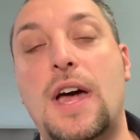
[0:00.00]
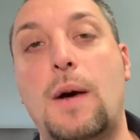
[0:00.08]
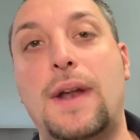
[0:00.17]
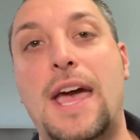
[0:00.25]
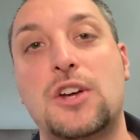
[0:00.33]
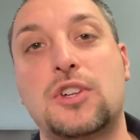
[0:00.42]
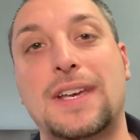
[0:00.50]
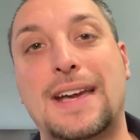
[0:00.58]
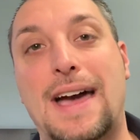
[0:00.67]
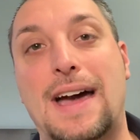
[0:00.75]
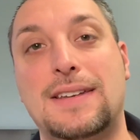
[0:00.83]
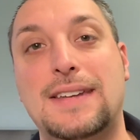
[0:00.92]
I would actually
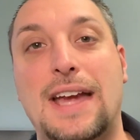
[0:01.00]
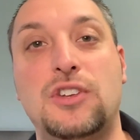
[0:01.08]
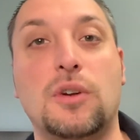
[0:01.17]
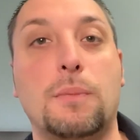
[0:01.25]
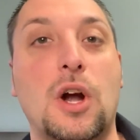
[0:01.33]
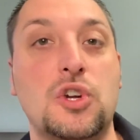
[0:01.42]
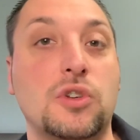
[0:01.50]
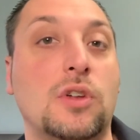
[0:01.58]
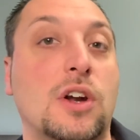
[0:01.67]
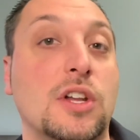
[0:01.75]
contact your martial art